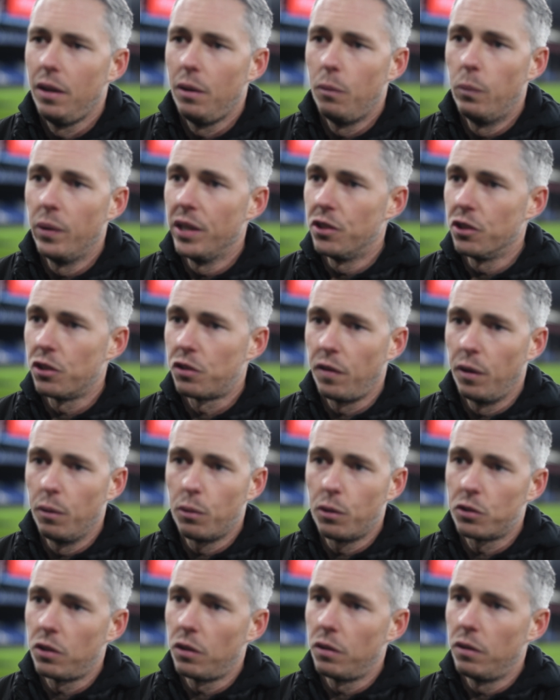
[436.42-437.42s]
we just
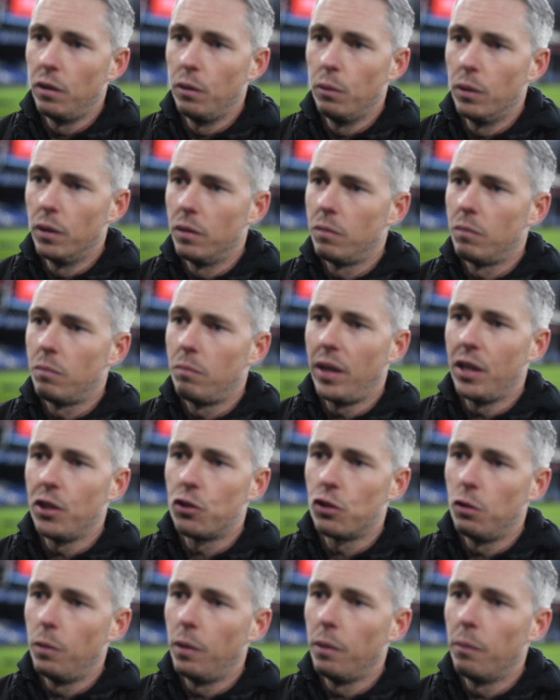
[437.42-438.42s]
focused on Luton, made
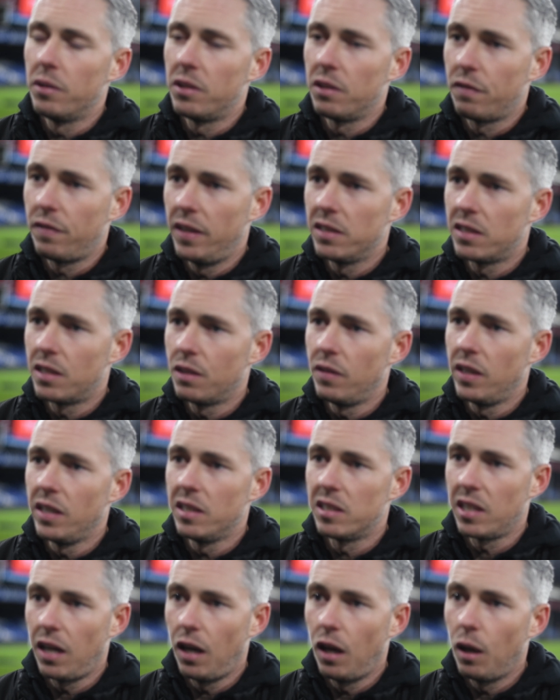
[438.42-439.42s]
sure we were defensively
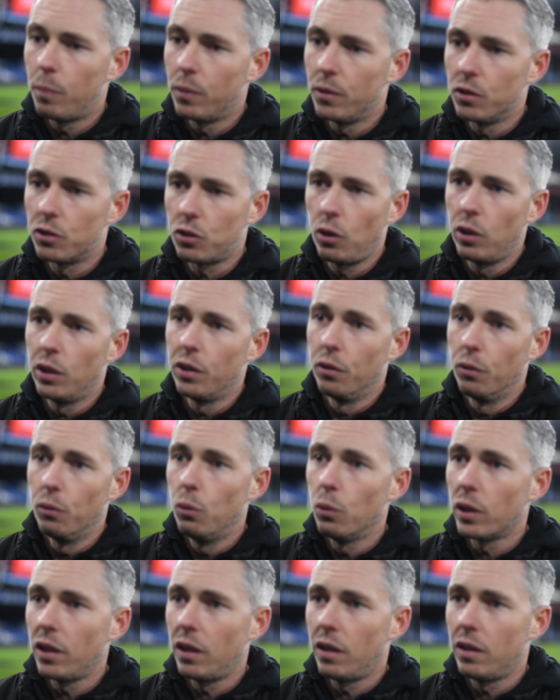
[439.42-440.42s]
set up and solid and
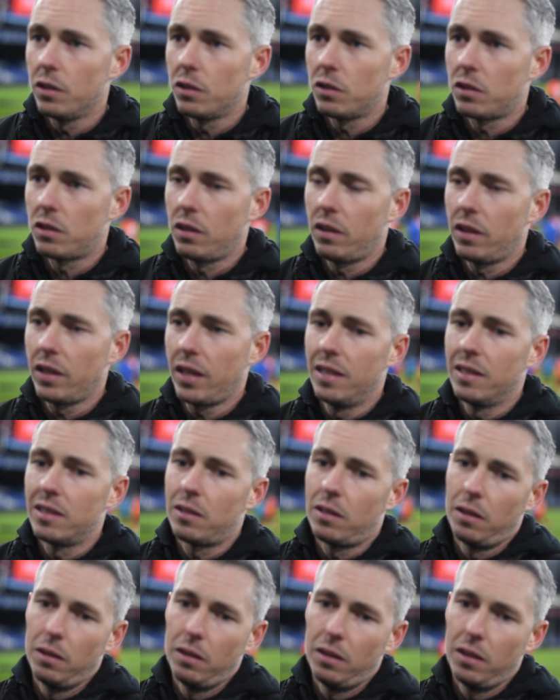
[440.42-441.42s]
organised against
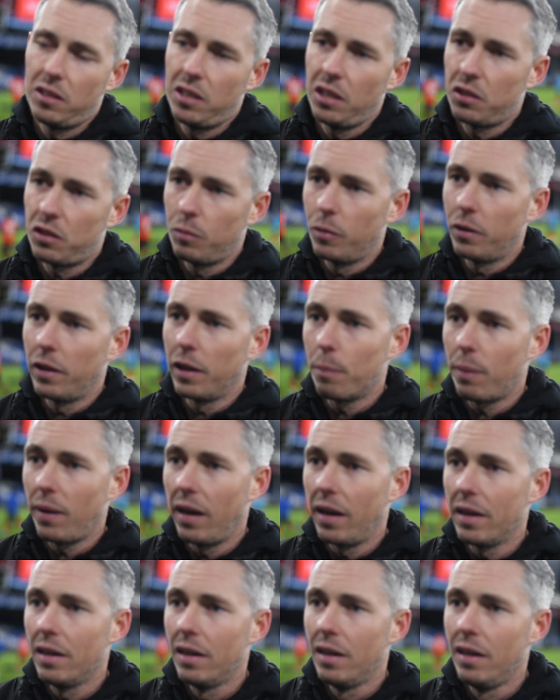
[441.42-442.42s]
the system that they
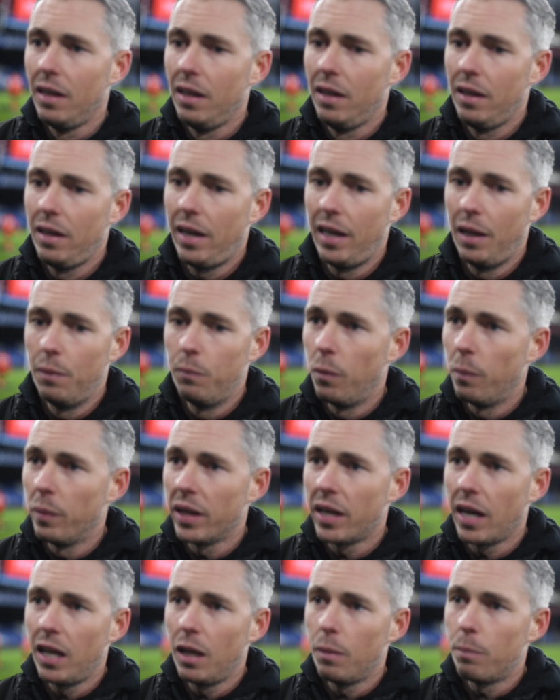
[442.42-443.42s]
play, and then when we
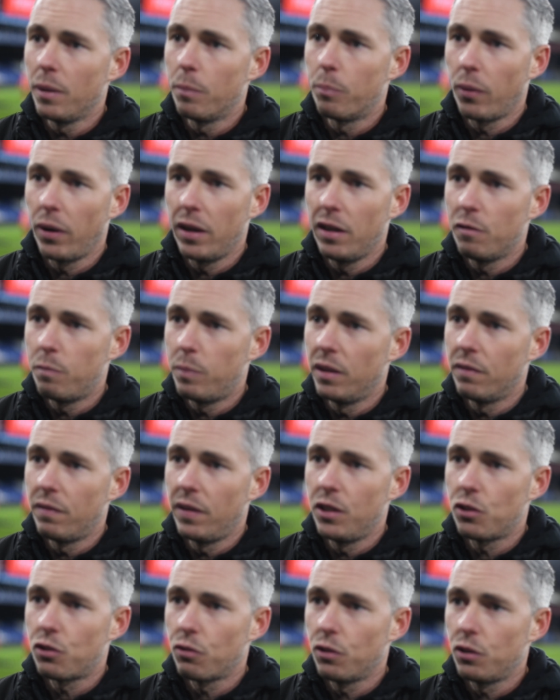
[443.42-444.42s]
get it, be brave, be
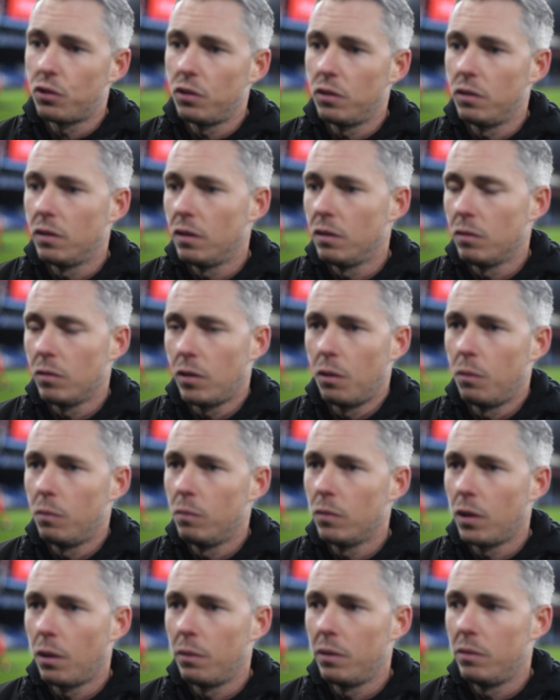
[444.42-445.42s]
adventurous, and go
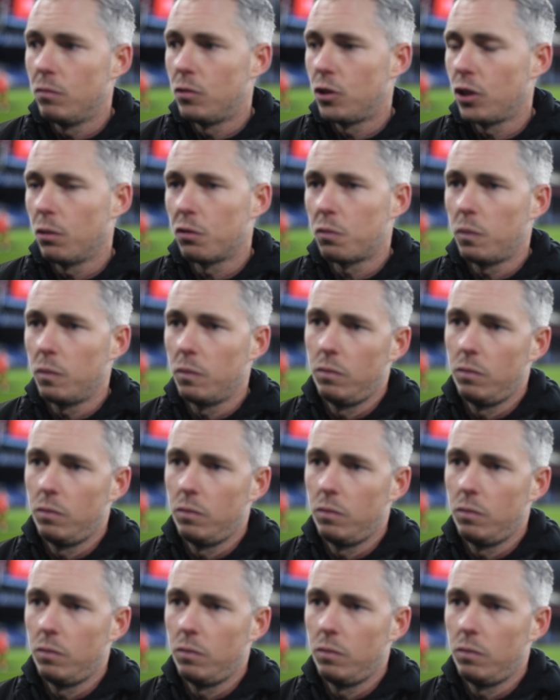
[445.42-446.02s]
and show us,